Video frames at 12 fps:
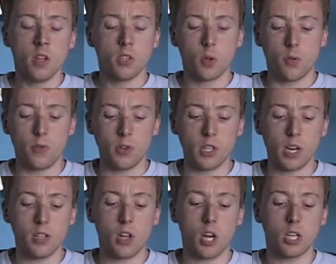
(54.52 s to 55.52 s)
So the first that
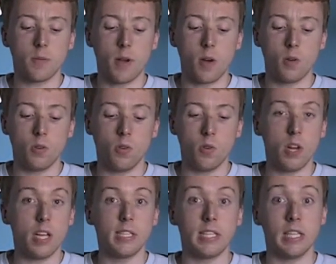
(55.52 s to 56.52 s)
I talked about
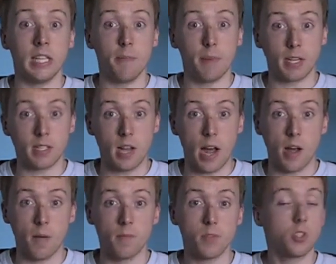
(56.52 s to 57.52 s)
is the Olympic
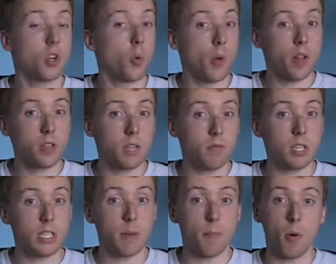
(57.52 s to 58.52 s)
style. So relatively
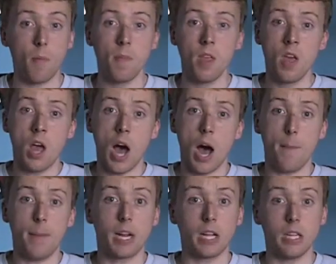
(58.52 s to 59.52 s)
simple.
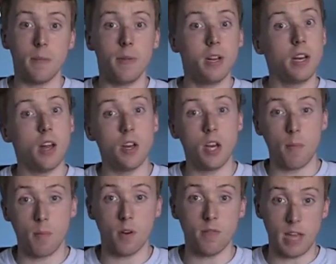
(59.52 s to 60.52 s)
Pick a limited
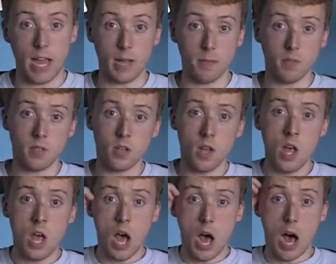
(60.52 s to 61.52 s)
number of games,
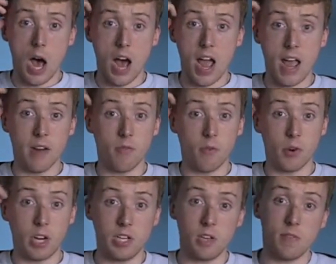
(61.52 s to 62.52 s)
and for
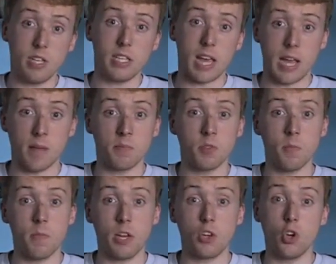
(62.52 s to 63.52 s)
each of these games,
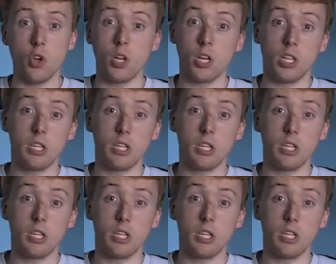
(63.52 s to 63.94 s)
make sure you can